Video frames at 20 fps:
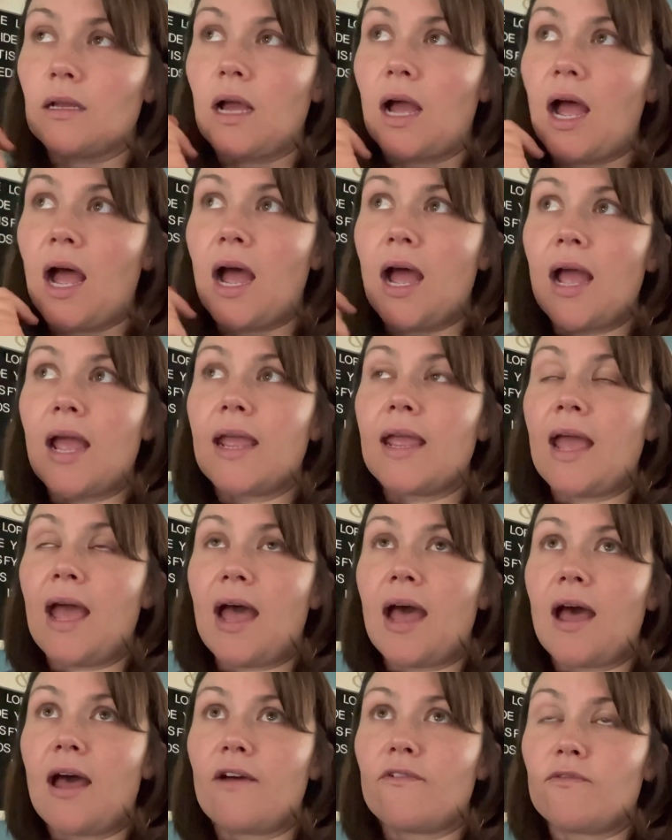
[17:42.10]
I
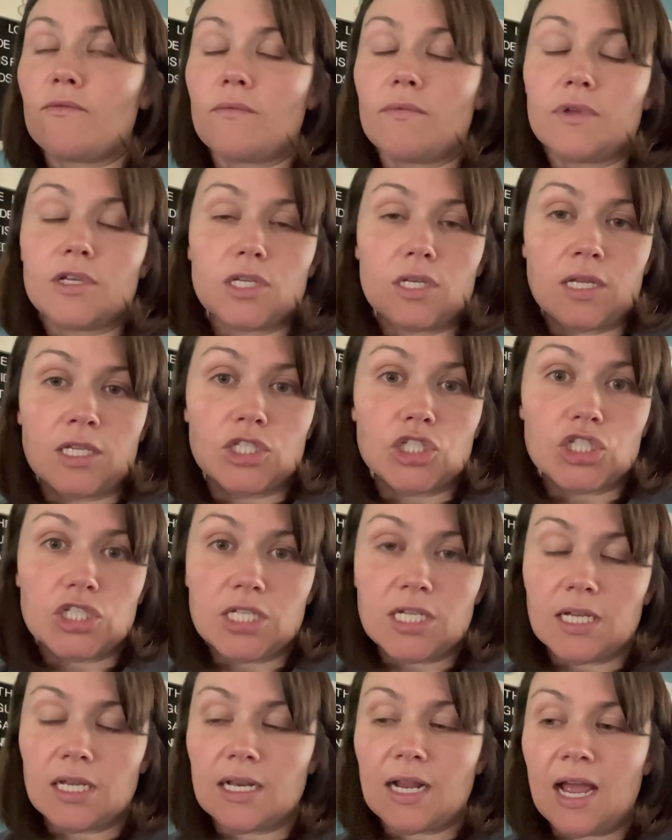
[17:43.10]
have in
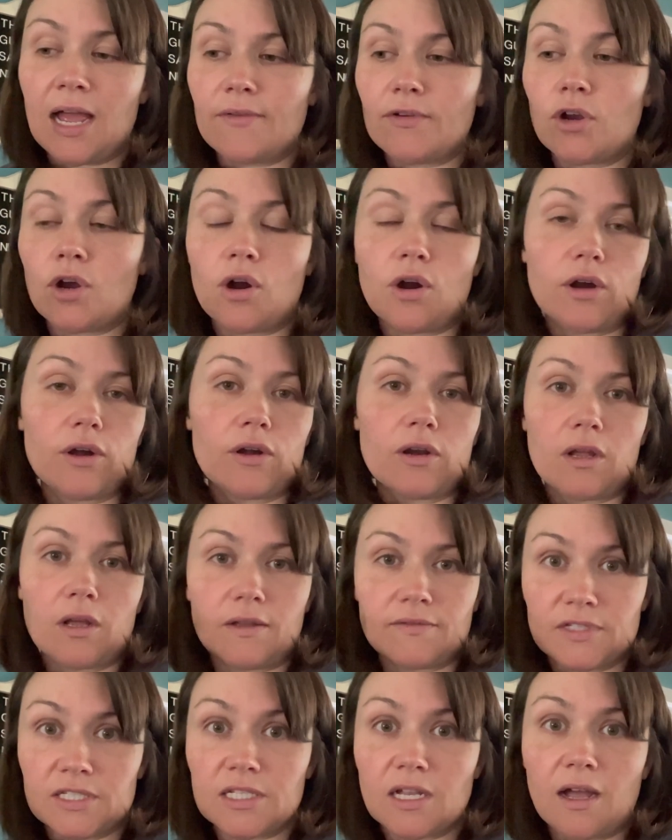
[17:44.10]
Shein, I have a cart
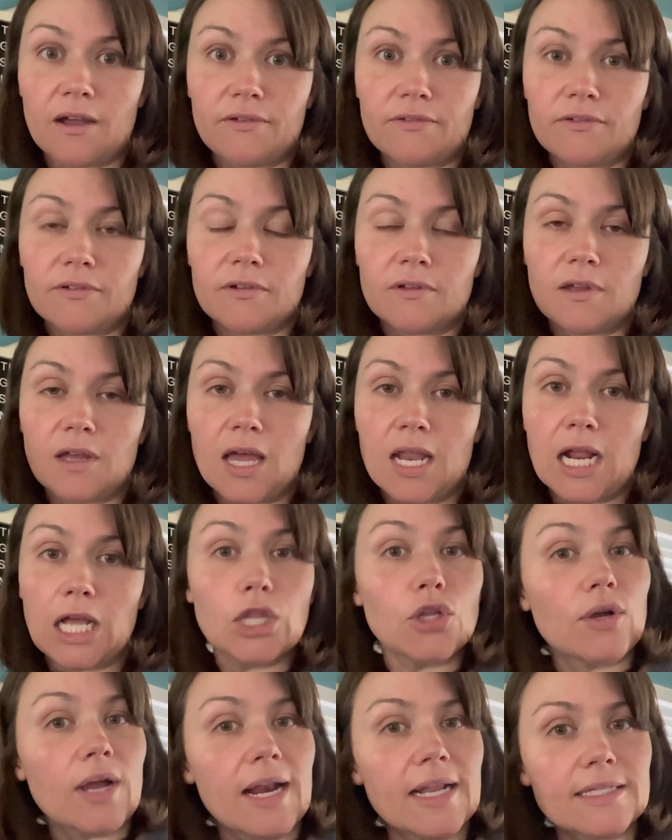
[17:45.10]
of stuff. And I
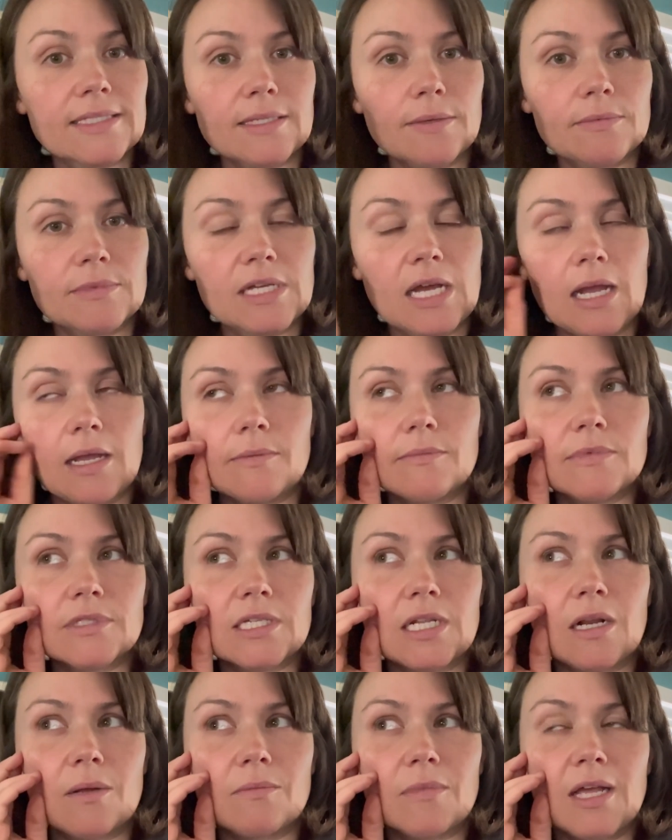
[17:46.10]
look at it sometimes
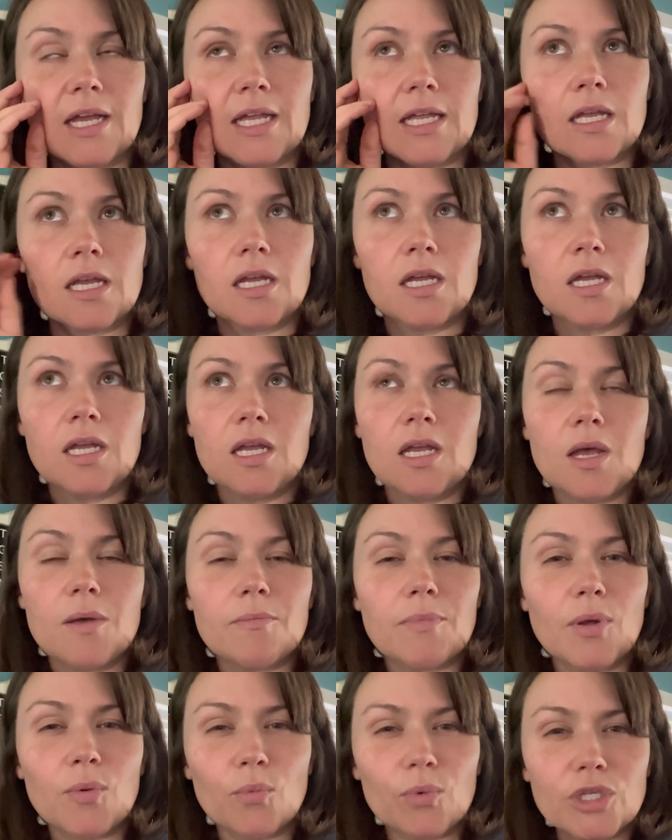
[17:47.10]
and I'm like,
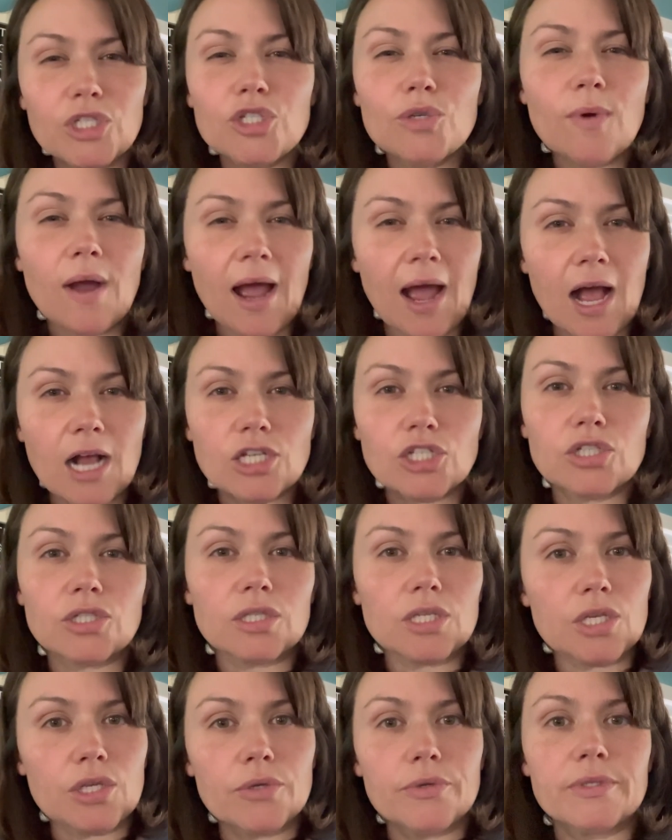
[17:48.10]
but would you
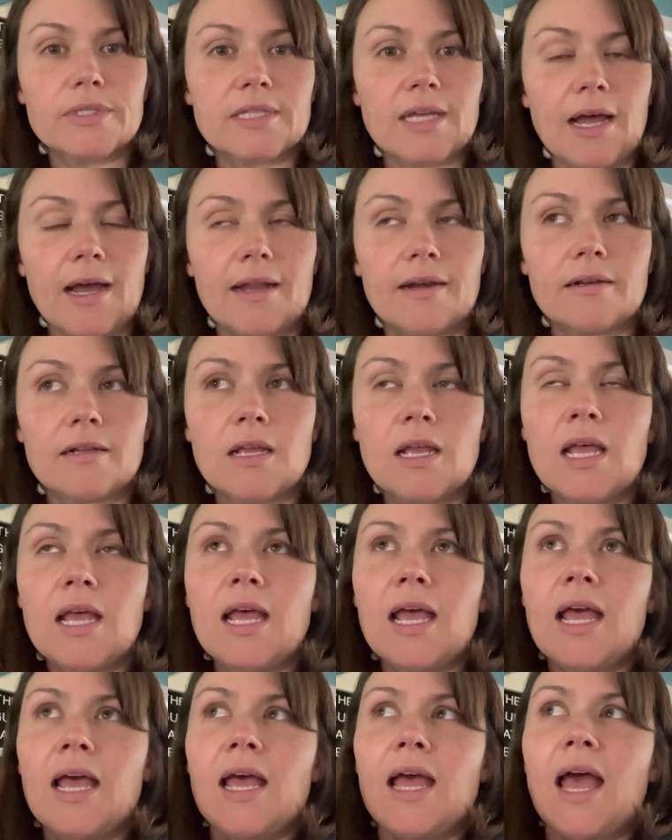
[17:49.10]
actually use that?
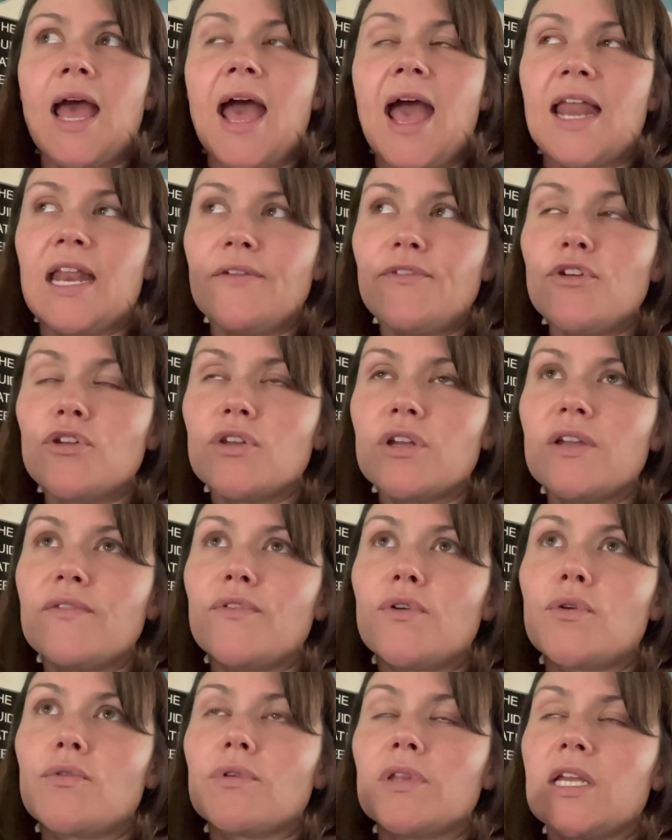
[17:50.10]
And if you're looking
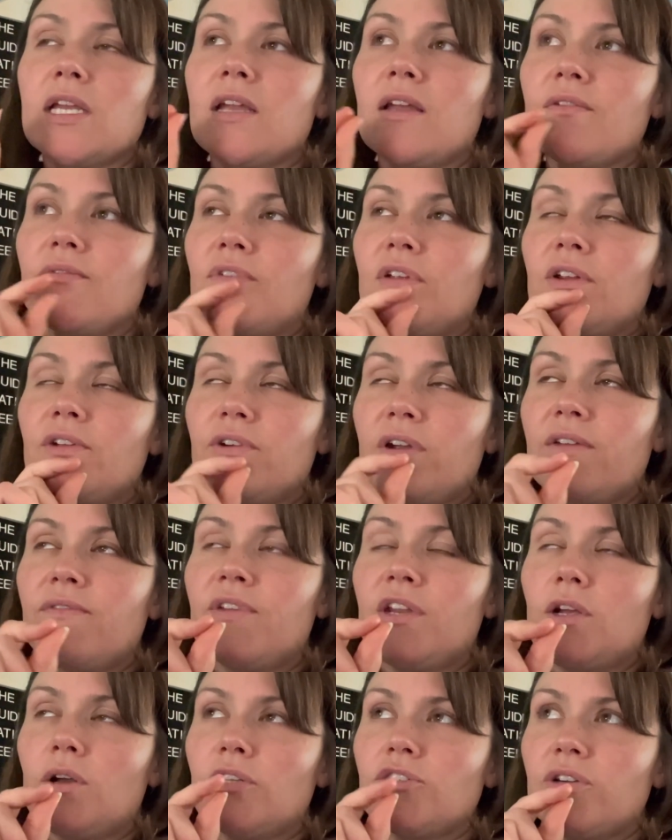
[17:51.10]
for a really great
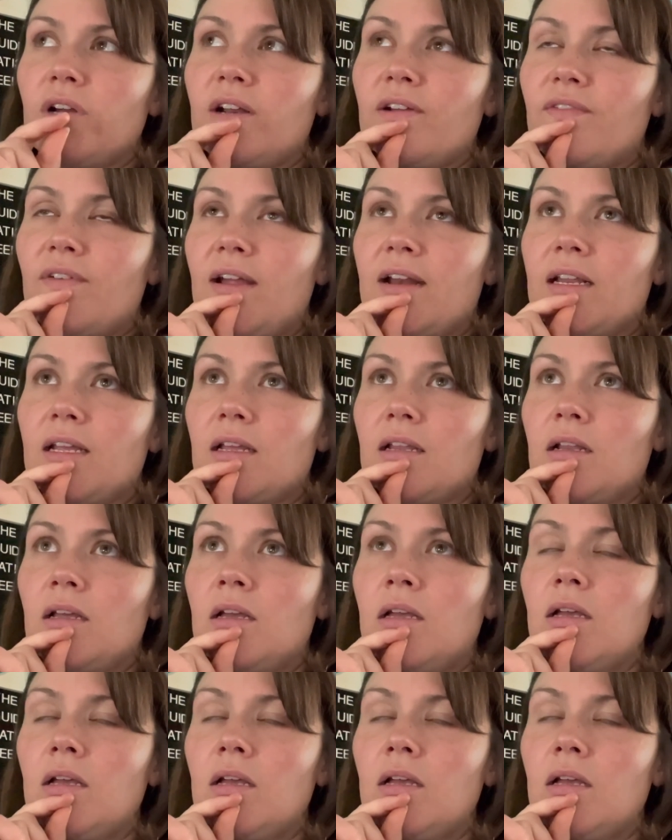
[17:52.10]
video, I'll try to find it.